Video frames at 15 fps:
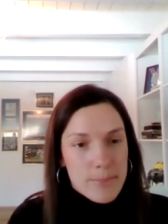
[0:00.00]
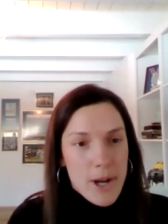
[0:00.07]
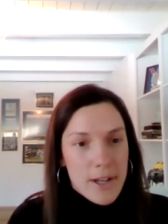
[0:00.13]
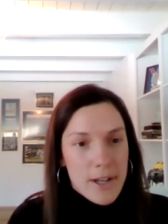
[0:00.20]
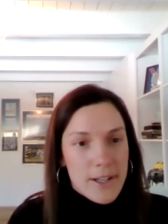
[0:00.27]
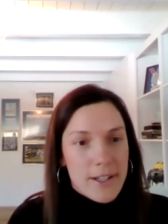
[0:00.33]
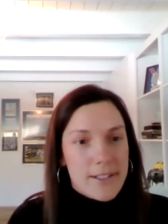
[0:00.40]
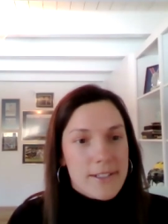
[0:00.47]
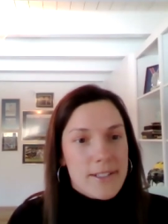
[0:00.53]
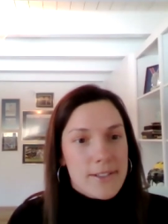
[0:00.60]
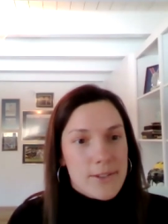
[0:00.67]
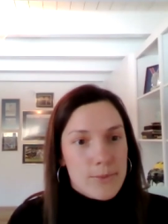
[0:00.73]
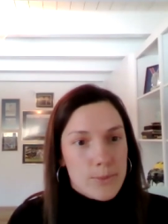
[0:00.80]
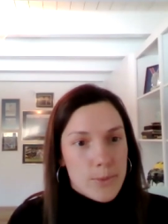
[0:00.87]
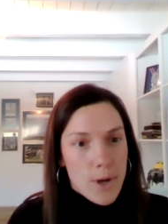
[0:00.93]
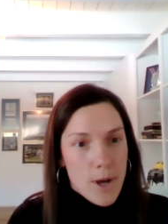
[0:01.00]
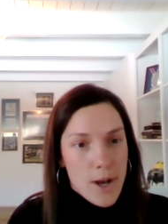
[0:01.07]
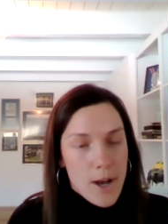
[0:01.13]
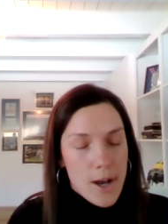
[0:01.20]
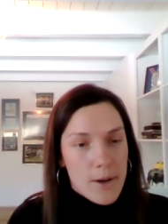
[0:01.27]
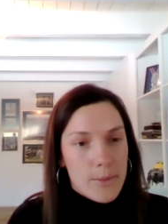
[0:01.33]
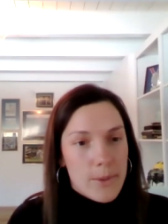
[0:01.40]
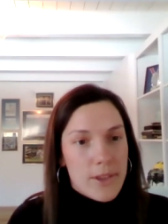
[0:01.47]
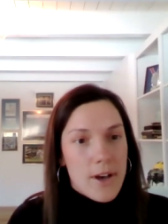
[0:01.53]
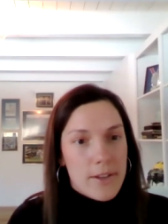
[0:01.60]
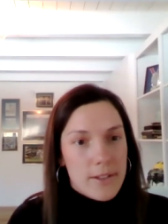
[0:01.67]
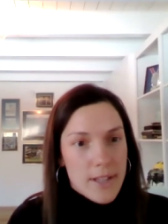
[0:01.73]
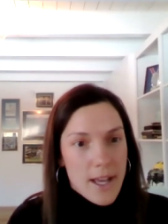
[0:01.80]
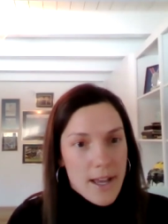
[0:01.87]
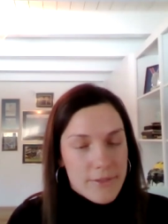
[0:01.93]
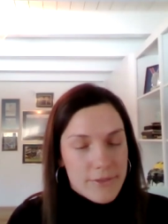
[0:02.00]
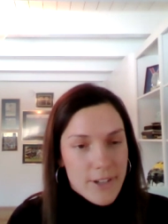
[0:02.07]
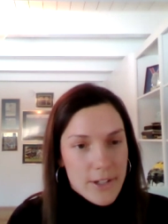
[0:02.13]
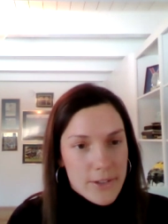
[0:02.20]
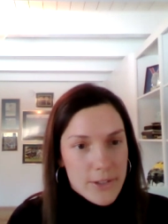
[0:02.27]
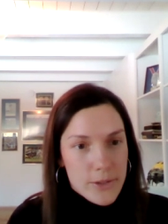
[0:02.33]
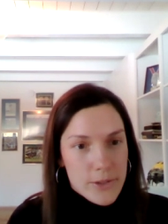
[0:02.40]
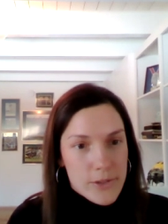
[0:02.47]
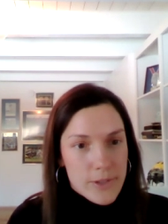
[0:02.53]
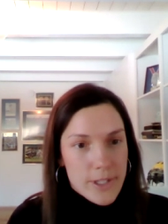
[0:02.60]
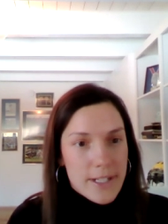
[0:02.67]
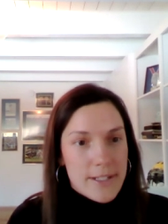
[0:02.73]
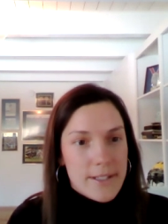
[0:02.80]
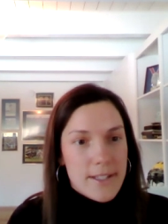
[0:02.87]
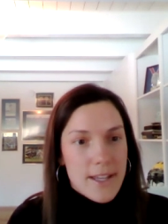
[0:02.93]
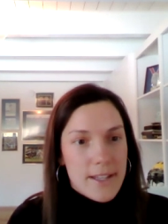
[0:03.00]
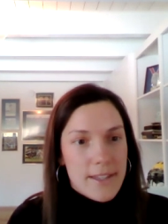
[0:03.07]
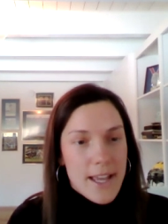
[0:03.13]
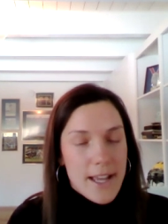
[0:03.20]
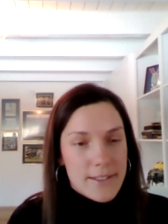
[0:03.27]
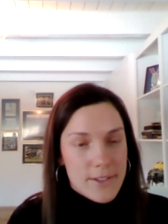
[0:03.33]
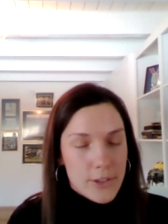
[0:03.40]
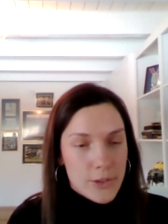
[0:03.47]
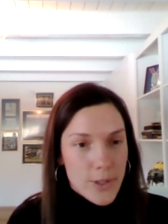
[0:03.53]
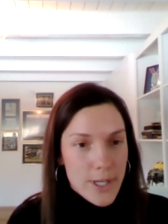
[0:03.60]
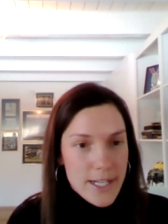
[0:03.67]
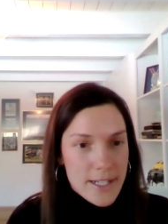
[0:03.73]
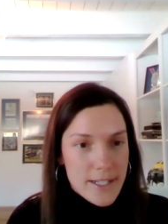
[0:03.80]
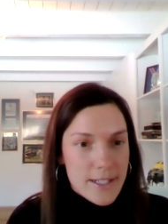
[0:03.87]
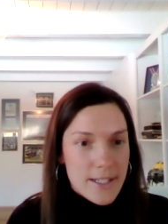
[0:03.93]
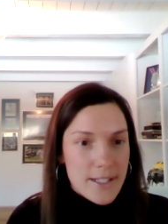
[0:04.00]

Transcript: product is raw with all the live phytonutrients, and that's degraded.